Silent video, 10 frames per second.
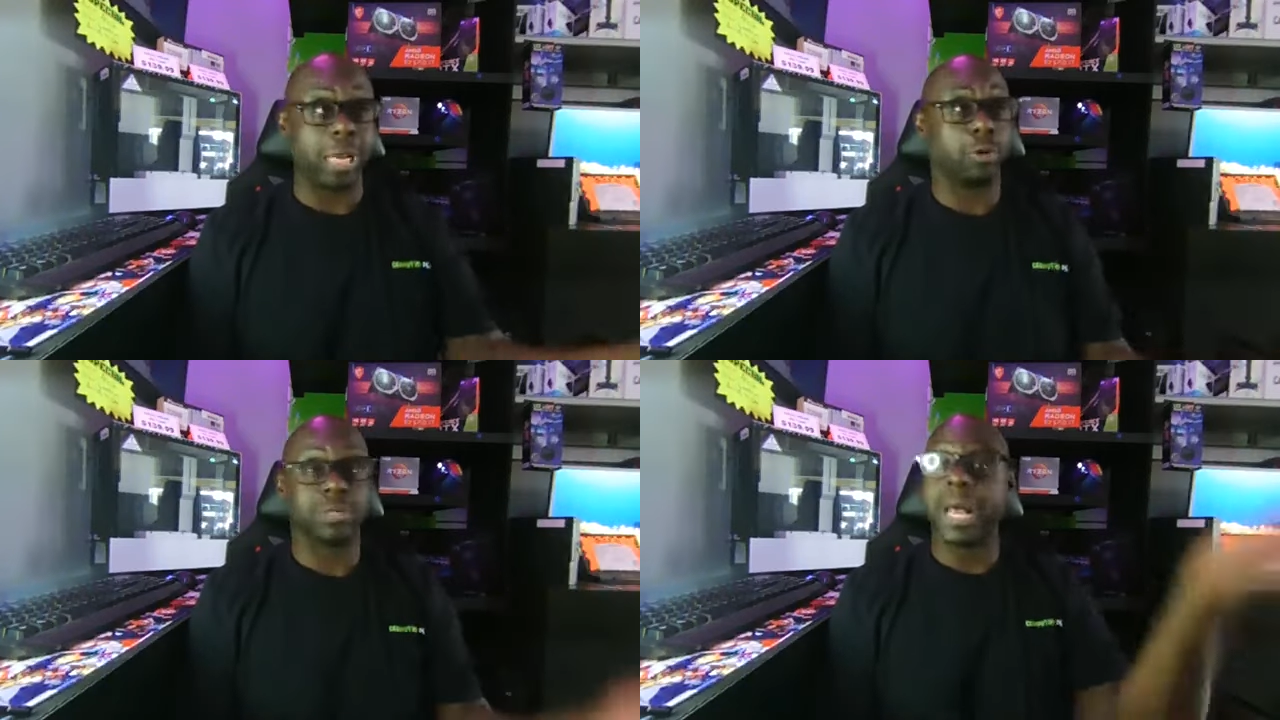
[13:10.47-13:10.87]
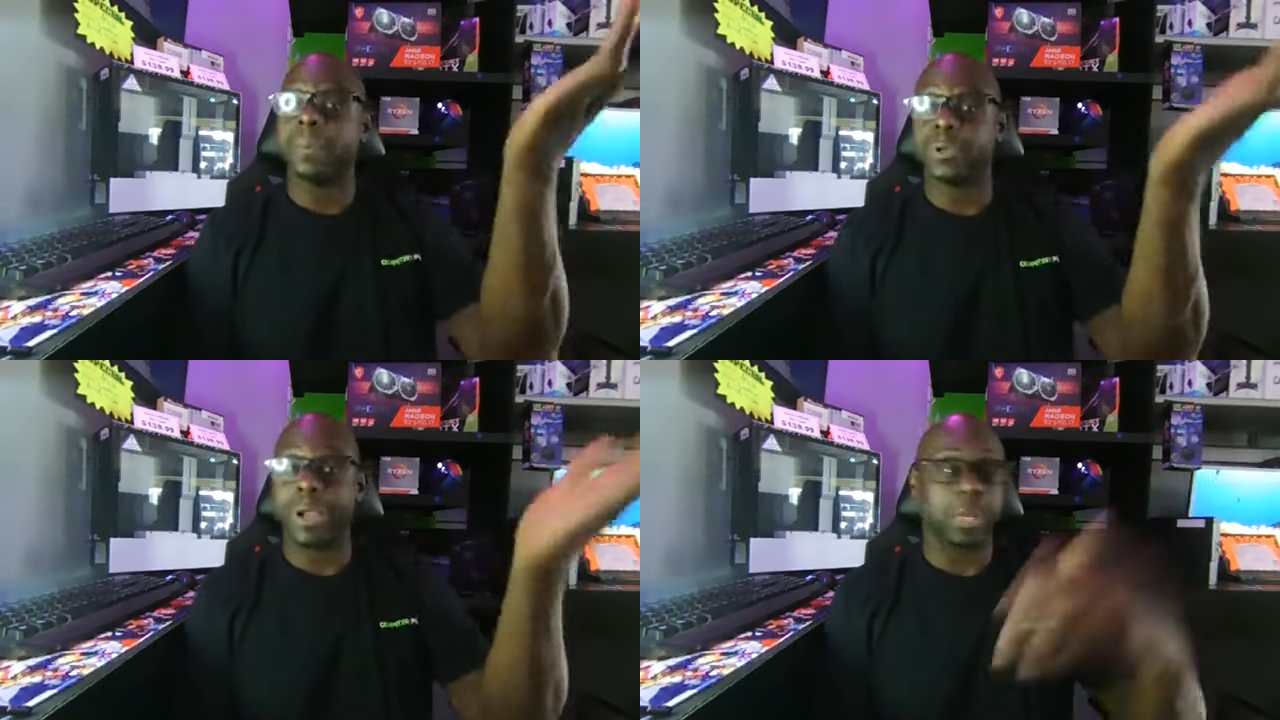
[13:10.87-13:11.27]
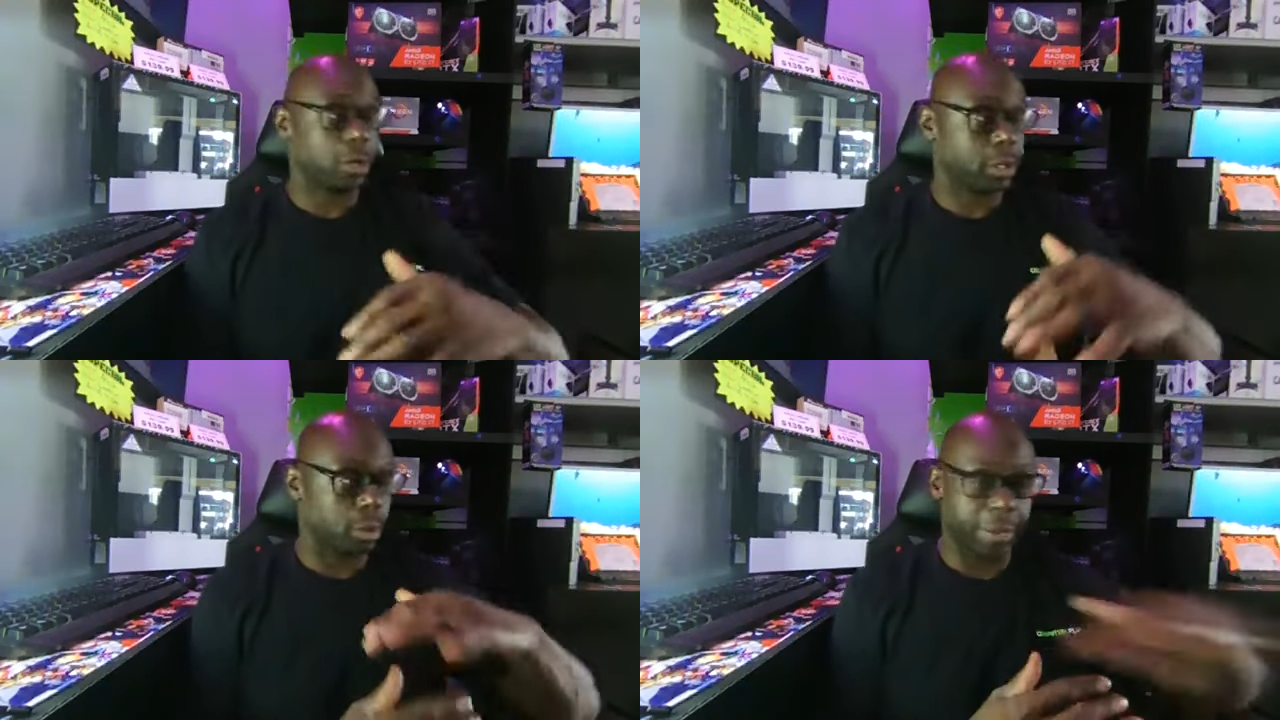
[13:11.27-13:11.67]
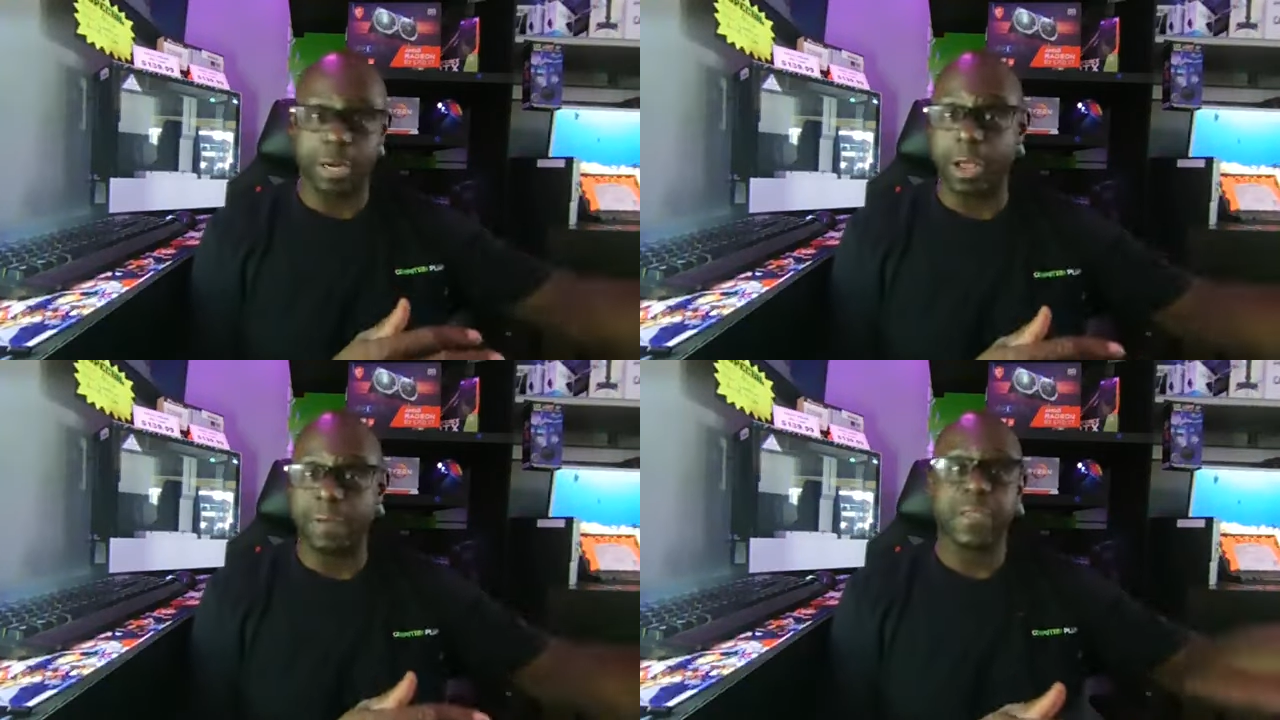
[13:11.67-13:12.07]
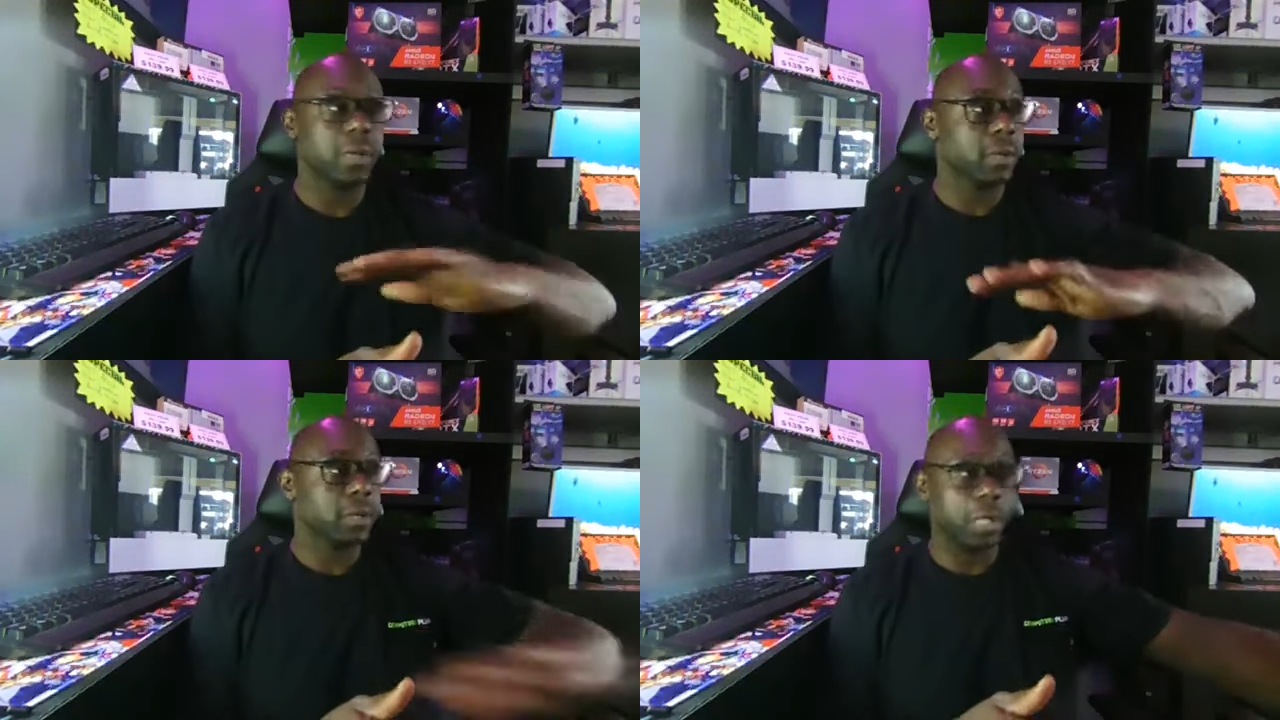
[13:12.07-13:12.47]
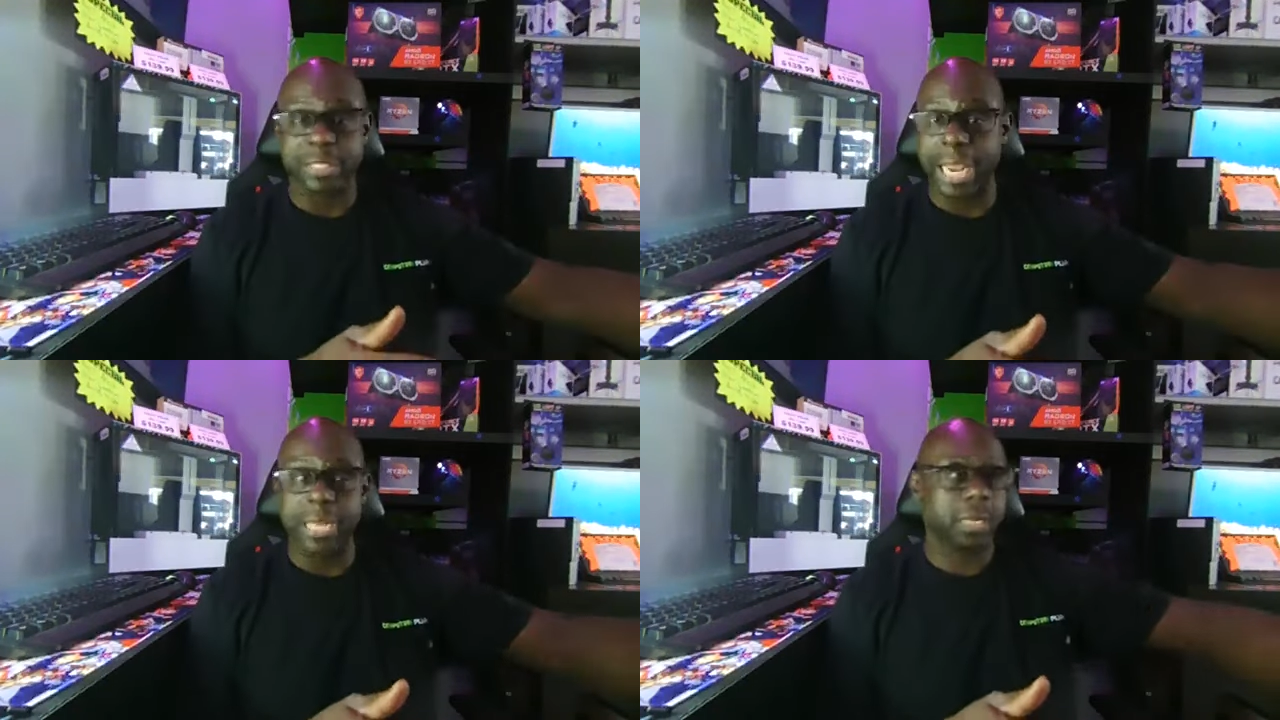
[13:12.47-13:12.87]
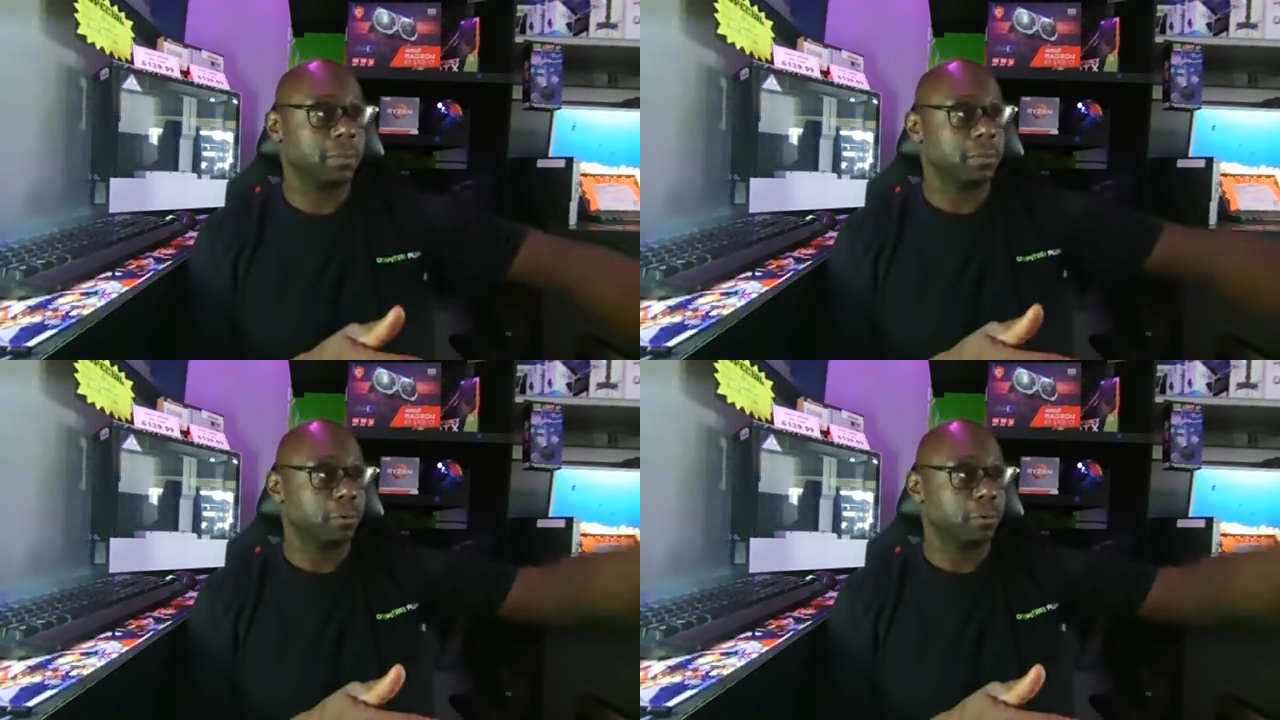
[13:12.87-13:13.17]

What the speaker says: It goes up, right? You pay it off, good standing,